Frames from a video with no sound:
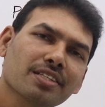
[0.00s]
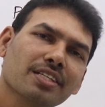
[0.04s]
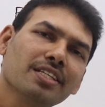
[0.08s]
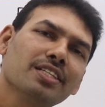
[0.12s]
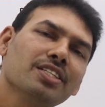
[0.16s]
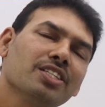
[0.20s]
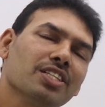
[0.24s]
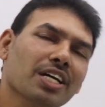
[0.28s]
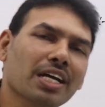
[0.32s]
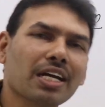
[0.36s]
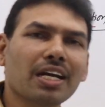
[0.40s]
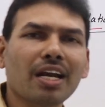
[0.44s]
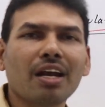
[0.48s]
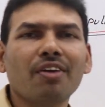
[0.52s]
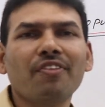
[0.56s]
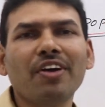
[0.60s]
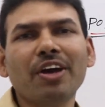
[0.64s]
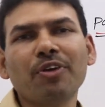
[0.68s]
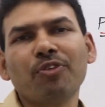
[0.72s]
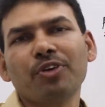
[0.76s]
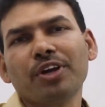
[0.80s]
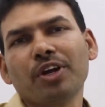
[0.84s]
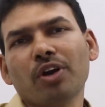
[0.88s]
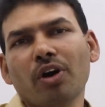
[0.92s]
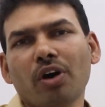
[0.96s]
in general way
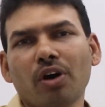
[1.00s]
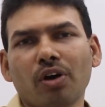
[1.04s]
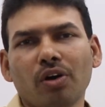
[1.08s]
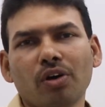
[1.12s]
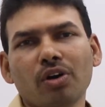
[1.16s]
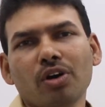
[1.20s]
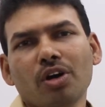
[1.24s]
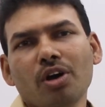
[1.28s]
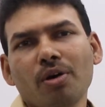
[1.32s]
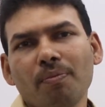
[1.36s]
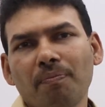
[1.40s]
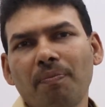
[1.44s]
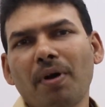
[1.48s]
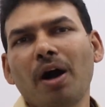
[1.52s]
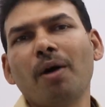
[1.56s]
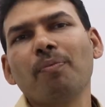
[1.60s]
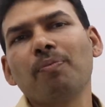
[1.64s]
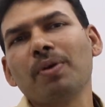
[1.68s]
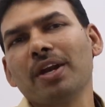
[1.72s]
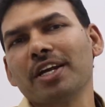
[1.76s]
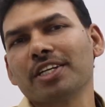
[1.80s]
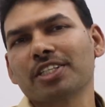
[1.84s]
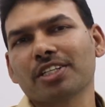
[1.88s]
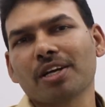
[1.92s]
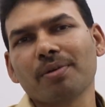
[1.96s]
we know
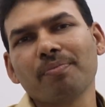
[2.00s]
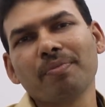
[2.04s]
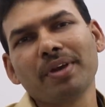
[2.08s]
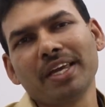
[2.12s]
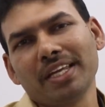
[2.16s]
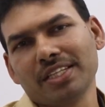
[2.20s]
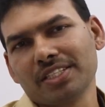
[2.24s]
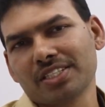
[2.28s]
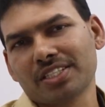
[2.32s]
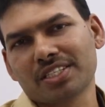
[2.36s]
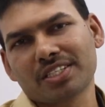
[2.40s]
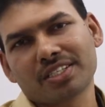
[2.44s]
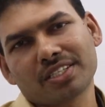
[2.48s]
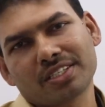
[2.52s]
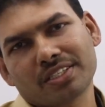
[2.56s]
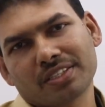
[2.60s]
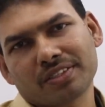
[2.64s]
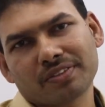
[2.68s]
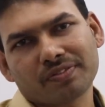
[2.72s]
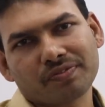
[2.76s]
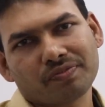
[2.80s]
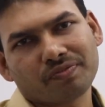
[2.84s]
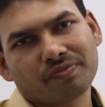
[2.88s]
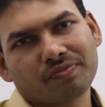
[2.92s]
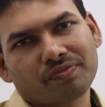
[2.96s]
population means
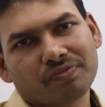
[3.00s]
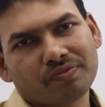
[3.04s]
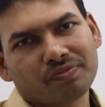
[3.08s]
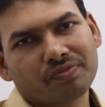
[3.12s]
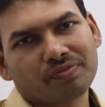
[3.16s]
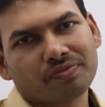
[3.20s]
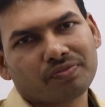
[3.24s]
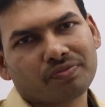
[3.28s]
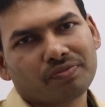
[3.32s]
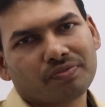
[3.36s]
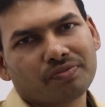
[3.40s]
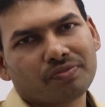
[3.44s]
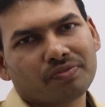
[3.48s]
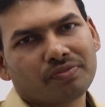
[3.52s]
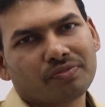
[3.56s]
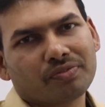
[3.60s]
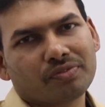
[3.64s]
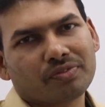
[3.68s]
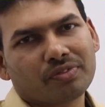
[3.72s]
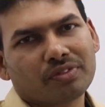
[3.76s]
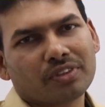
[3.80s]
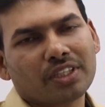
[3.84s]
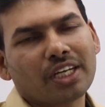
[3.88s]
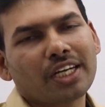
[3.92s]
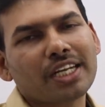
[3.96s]

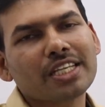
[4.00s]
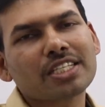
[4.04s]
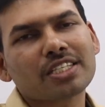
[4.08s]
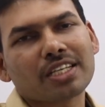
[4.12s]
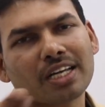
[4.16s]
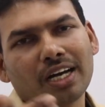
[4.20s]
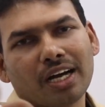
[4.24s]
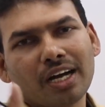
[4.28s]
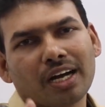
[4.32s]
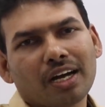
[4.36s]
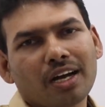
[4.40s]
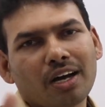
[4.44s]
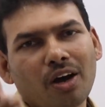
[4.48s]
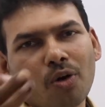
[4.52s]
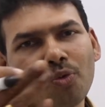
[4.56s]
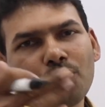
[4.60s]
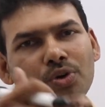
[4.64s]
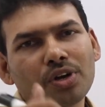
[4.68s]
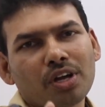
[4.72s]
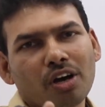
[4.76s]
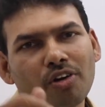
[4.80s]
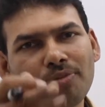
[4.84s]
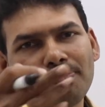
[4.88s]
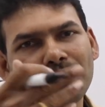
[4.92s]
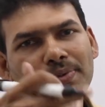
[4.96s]
that is a count
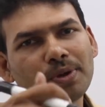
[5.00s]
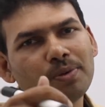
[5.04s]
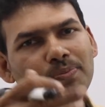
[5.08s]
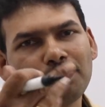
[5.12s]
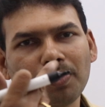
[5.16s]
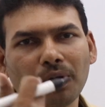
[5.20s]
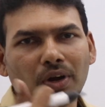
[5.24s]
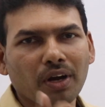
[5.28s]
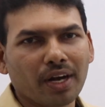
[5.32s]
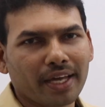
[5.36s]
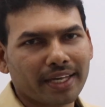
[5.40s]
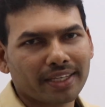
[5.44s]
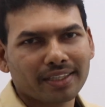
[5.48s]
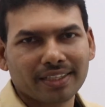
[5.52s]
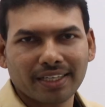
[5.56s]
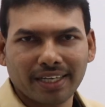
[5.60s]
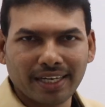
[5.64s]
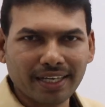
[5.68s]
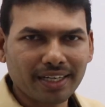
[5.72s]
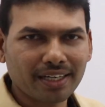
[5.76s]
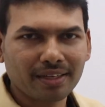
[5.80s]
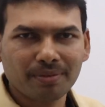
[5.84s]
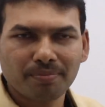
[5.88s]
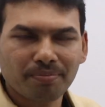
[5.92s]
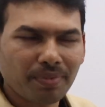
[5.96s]
of people like
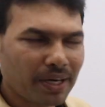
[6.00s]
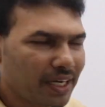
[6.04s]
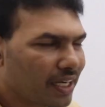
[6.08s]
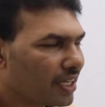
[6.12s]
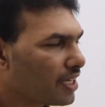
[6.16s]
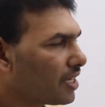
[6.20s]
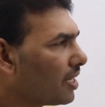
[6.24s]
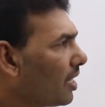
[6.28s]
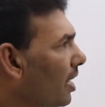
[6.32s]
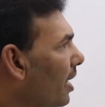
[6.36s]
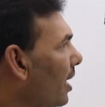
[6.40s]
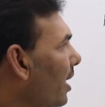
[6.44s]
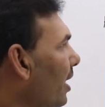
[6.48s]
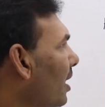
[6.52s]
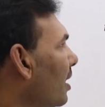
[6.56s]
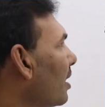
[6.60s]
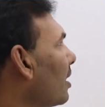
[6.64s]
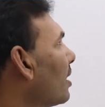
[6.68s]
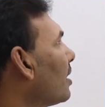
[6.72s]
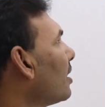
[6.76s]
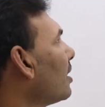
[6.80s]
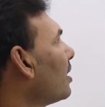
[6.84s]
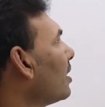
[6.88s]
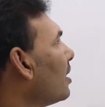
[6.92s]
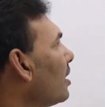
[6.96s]
that. But here
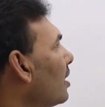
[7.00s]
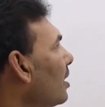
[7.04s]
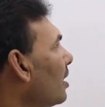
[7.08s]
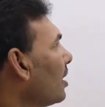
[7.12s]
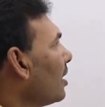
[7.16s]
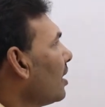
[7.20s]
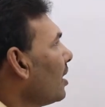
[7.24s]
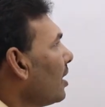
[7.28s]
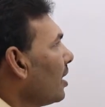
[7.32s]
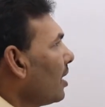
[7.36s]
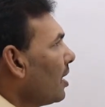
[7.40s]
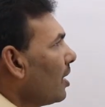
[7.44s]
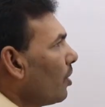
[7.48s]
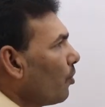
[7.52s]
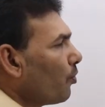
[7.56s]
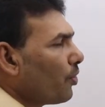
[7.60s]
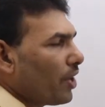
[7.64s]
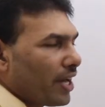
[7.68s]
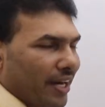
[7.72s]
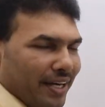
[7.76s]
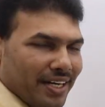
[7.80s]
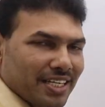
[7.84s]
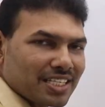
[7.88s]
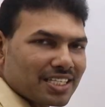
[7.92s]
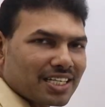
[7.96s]
we
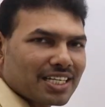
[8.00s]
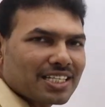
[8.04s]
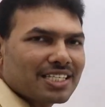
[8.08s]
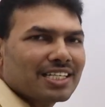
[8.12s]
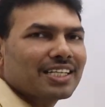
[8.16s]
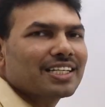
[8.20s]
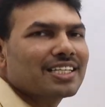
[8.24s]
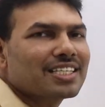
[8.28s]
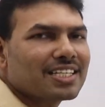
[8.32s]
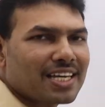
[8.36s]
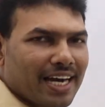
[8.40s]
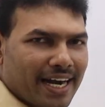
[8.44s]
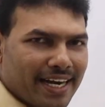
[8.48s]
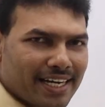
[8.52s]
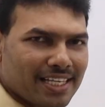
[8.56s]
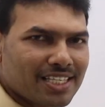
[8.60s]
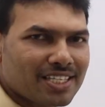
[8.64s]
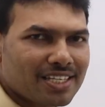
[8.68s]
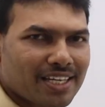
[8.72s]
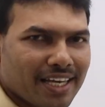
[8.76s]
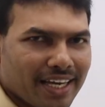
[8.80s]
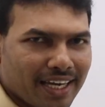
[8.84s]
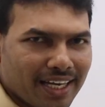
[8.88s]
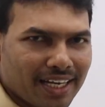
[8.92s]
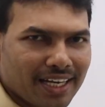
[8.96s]
are discussing
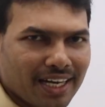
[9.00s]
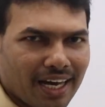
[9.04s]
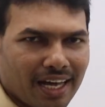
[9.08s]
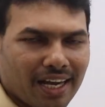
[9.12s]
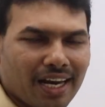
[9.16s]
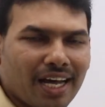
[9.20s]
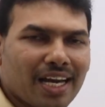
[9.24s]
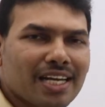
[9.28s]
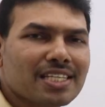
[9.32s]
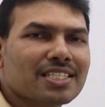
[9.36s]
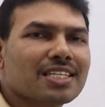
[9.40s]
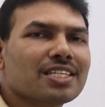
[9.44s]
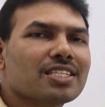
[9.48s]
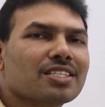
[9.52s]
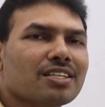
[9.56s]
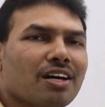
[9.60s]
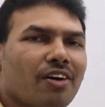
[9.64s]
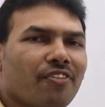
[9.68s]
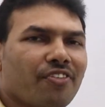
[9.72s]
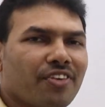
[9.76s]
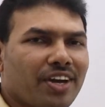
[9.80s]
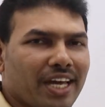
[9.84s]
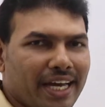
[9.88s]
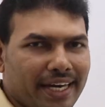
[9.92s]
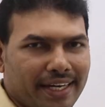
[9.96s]
statistic analysis
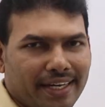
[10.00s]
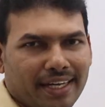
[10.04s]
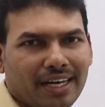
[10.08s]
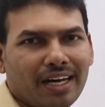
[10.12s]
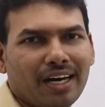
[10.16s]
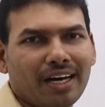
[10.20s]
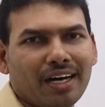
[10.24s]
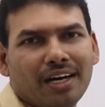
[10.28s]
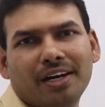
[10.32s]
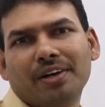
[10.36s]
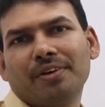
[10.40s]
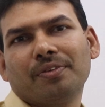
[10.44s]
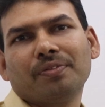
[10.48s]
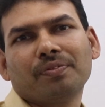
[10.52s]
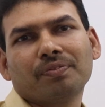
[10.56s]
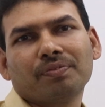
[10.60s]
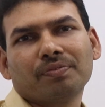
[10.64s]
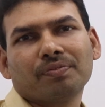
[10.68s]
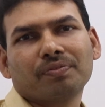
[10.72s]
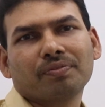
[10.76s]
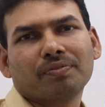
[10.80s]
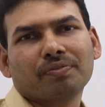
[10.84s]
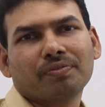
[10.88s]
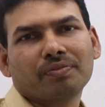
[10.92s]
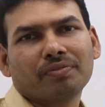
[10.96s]
of data.
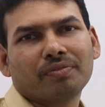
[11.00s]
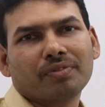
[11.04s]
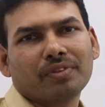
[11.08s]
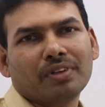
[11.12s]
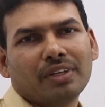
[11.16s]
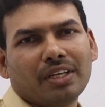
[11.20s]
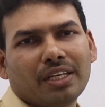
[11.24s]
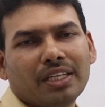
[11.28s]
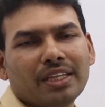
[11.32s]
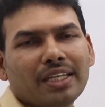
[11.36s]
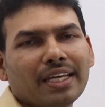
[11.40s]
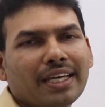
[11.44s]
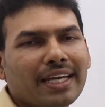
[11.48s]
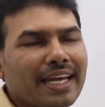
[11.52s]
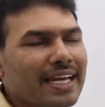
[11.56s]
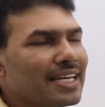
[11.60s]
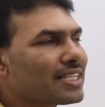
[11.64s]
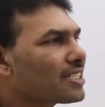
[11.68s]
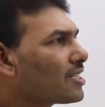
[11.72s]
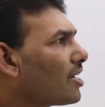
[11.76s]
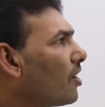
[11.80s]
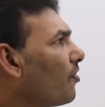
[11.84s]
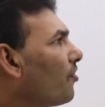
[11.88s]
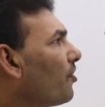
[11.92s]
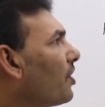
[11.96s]
In the case
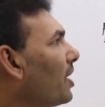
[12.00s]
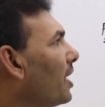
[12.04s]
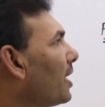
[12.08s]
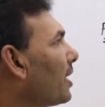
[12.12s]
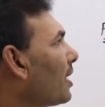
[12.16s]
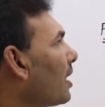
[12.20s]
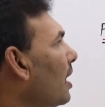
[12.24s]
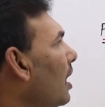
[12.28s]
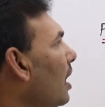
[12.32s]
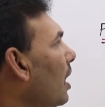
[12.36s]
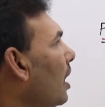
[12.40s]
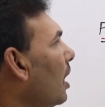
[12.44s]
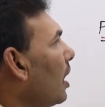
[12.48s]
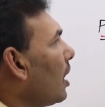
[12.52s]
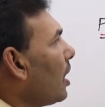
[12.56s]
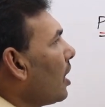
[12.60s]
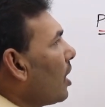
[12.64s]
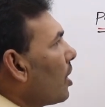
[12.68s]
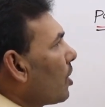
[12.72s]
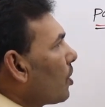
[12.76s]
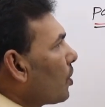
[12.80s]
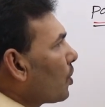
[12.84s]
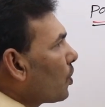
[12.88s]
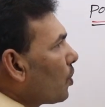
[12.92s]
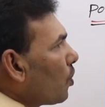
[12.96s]
of data,
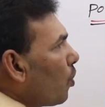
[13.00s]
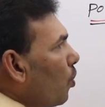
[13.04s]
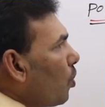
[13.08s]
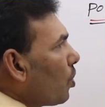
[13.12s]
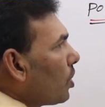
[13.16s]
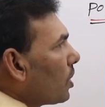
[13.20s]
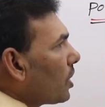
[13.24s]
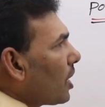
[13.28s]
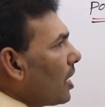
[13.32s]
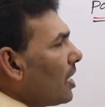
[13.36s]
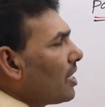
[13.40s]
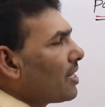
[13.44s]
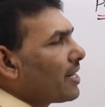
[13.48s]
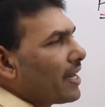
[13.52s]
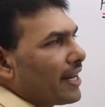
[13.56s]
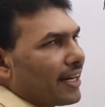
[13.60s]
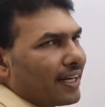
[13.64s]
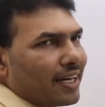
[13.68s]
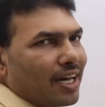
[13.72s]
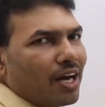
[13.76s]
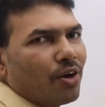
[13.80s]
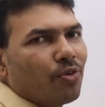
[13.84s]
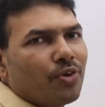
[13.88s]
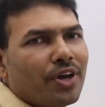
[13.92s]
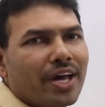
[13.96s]
total
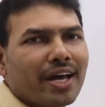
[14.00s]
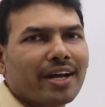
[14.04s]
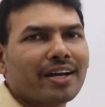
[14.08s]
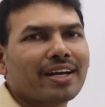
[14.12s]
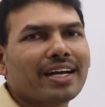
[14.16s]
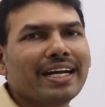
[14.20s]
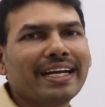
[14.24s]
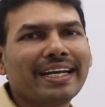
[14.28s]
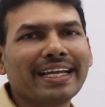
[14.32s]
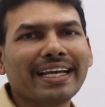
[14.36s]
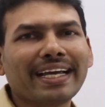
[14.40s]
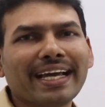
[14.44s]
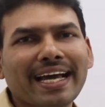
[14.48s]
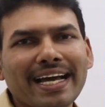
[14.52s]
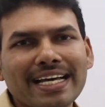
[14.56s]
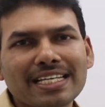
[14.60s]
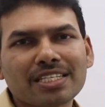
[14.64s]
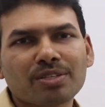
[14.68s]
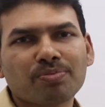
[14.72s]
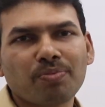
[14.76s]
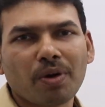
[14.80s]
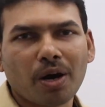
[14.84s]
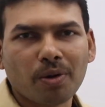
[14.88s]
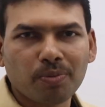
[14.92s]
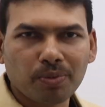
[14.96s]
data we are treating
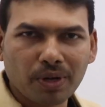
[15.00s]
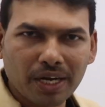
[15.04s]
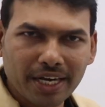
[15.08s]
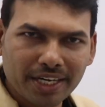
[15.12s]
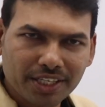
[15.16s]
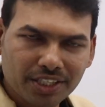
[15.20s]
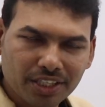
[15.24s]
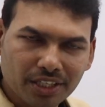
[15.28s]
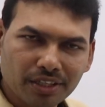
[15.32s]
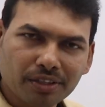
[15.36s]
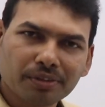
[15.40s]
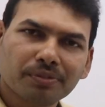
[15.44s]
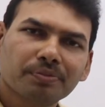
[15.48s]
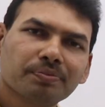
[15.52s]
as population.